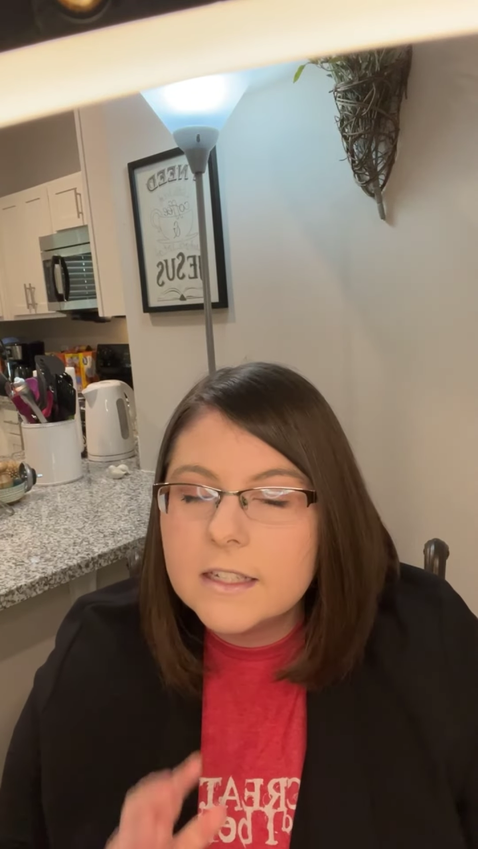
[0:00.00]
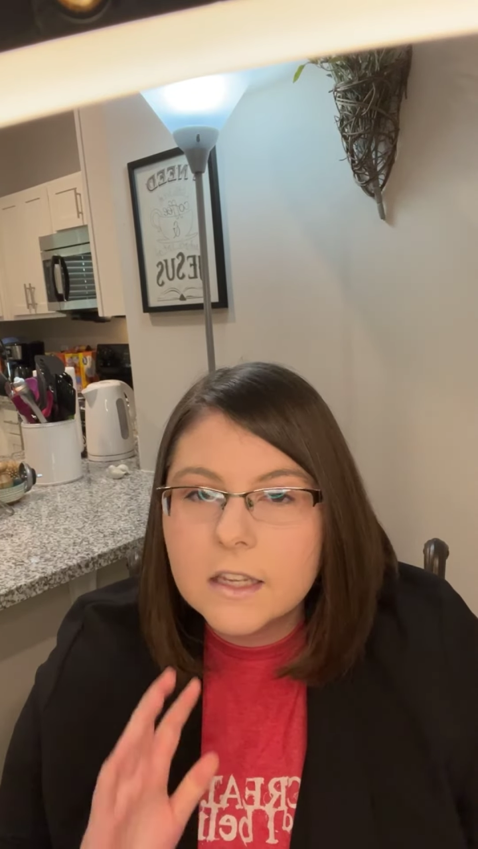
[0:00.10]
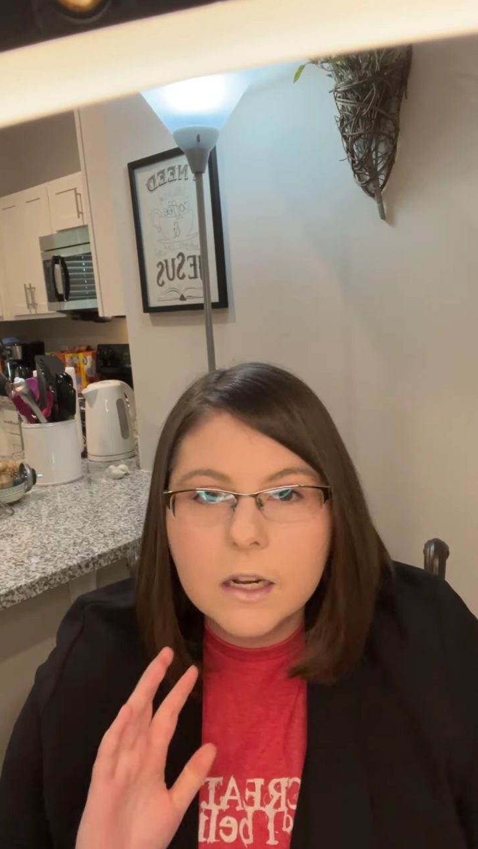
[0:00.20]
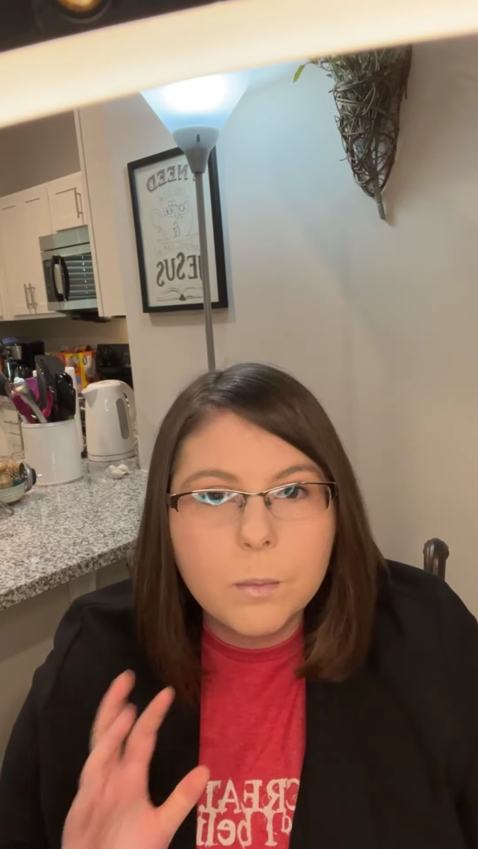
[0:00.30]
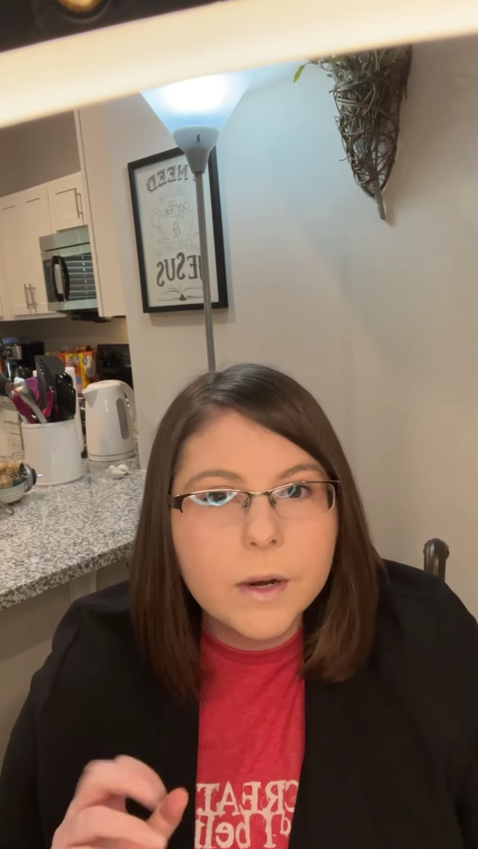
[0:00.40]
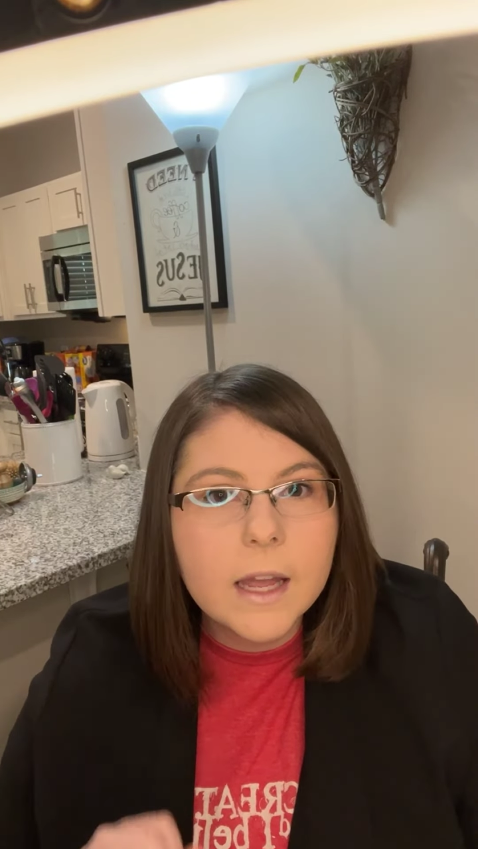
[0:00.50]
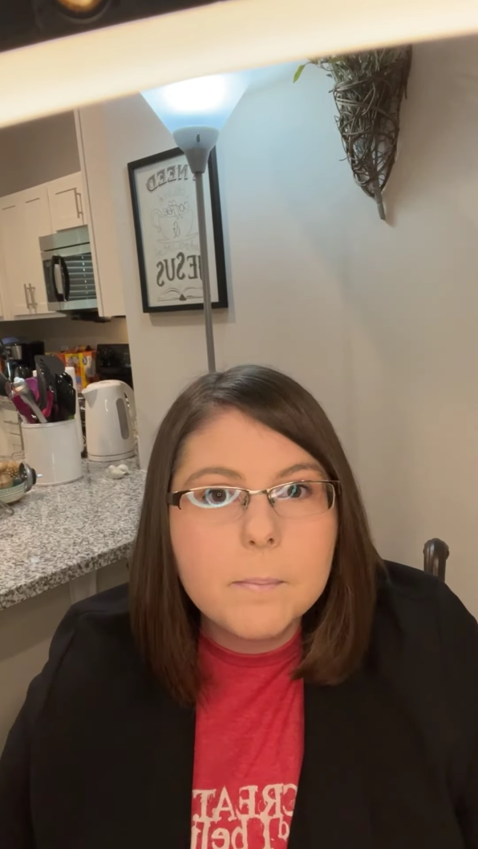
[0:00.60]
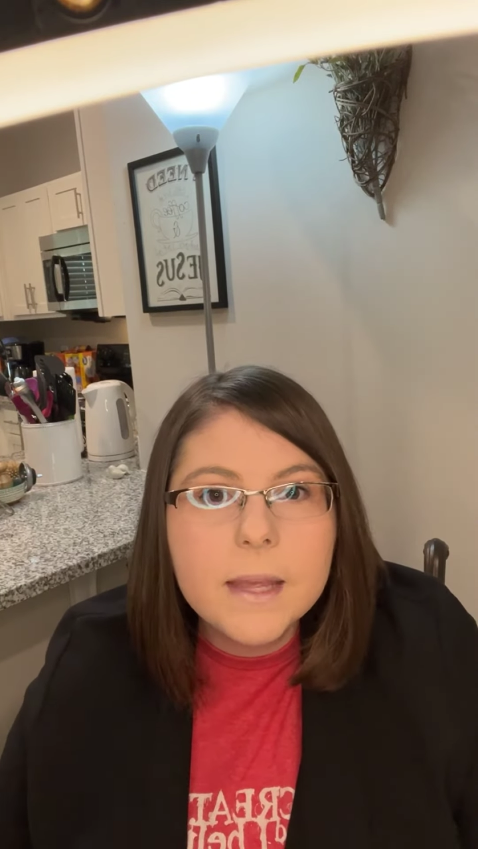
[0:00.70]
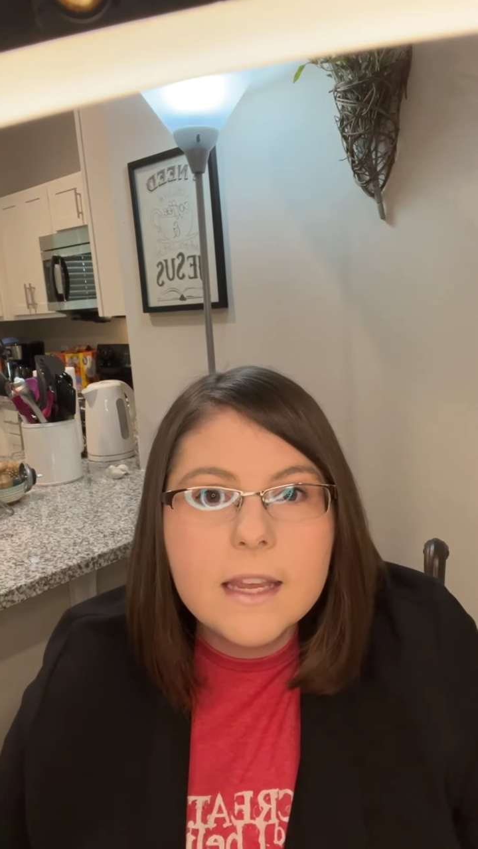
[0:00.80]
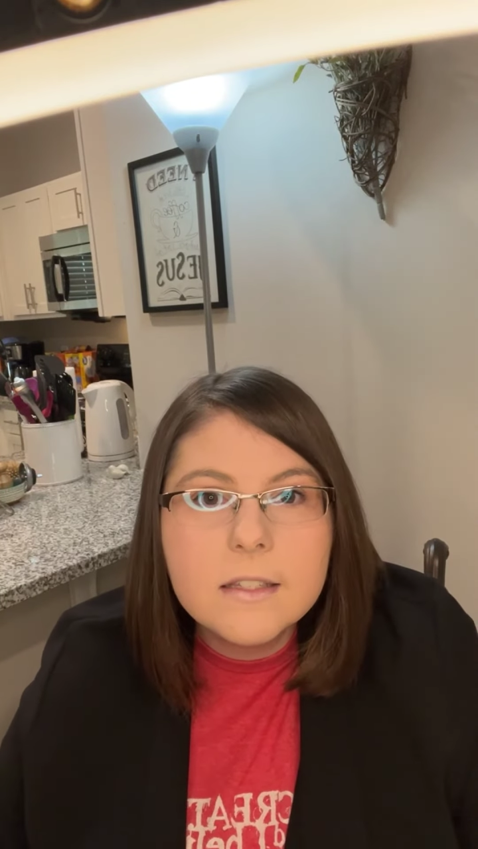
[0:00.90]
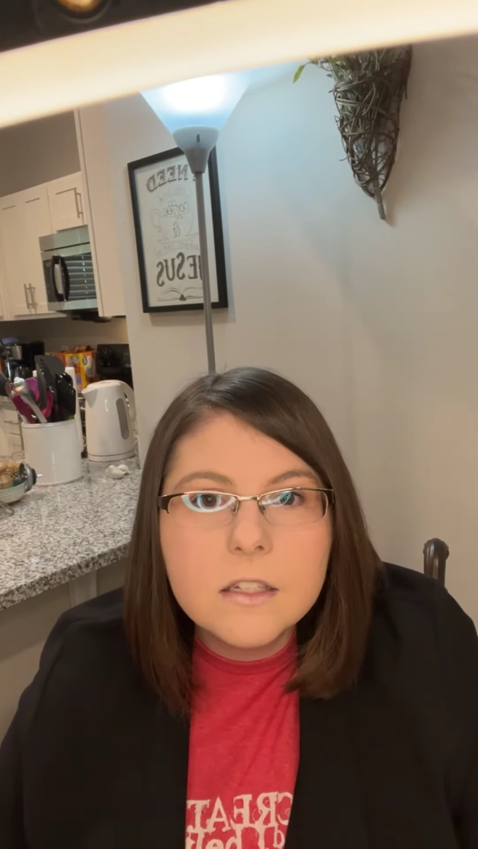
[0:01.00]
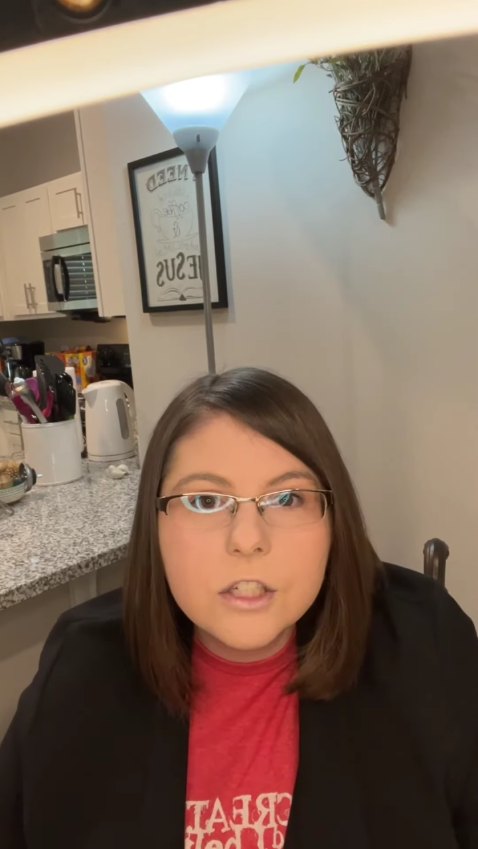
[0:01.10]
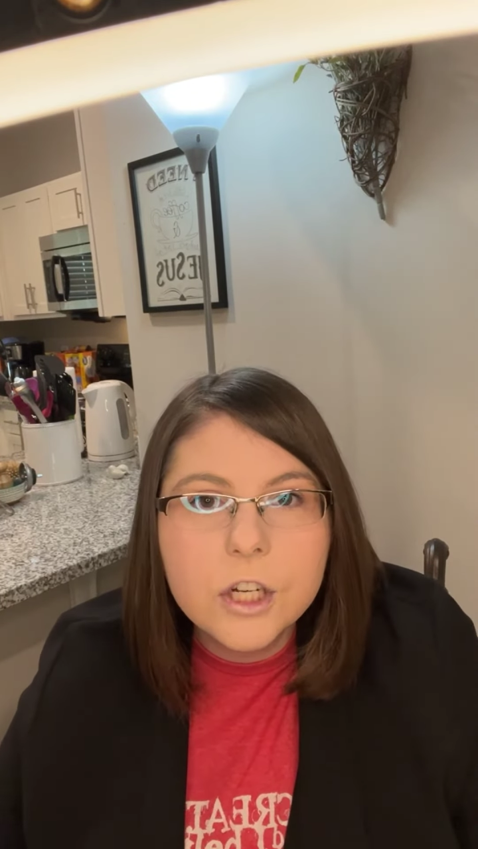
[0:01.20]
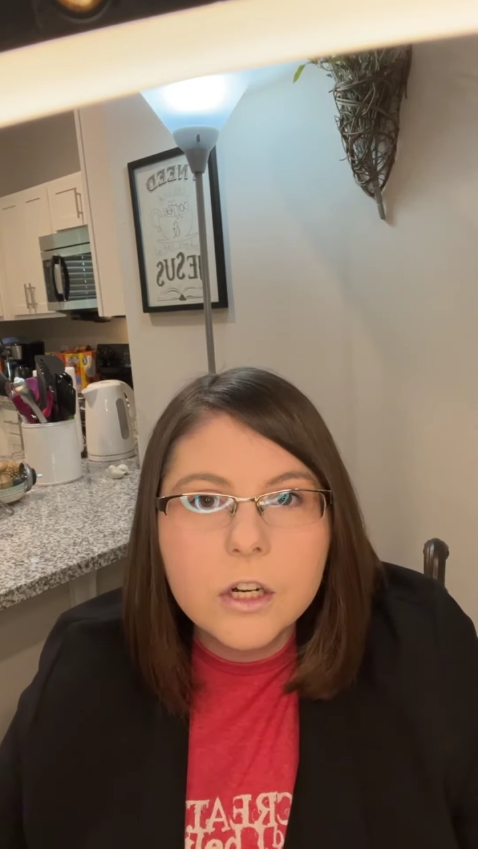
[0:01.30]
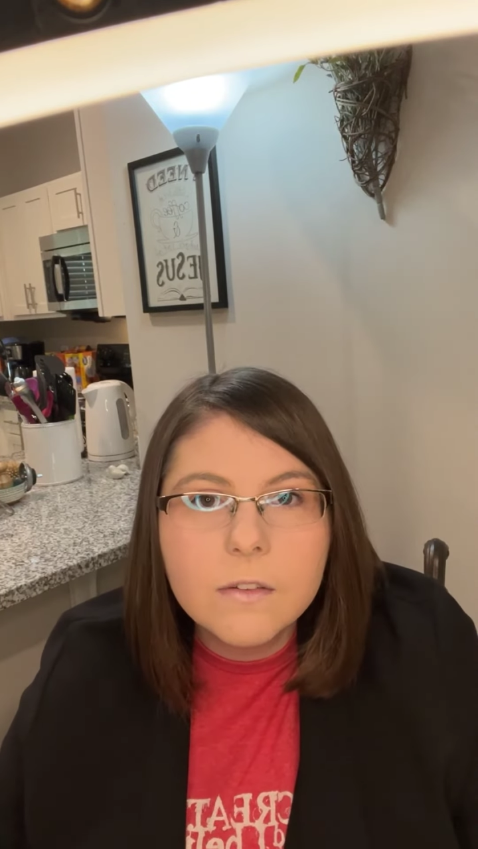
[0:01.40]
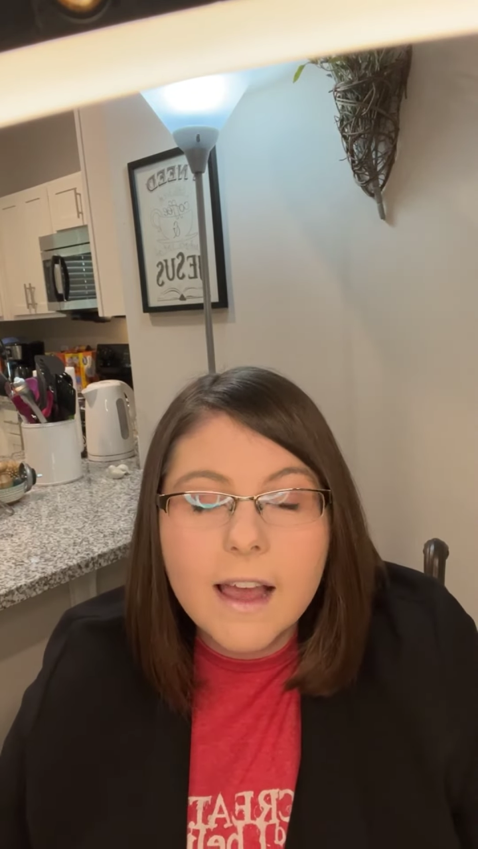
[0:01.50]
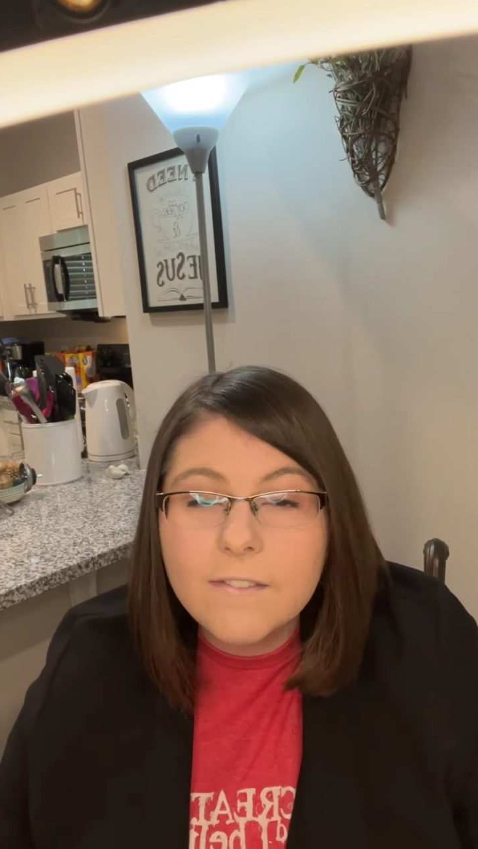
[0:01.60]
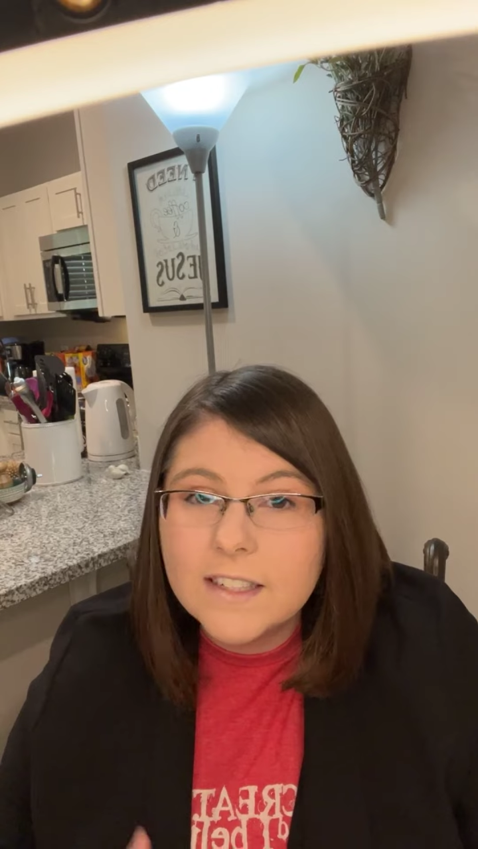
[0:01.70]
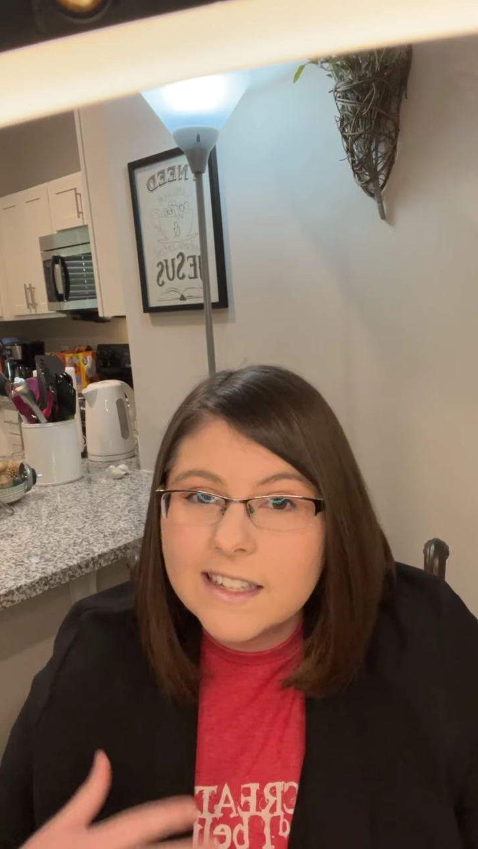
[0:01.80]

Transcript: It's going to bring a peace into your life.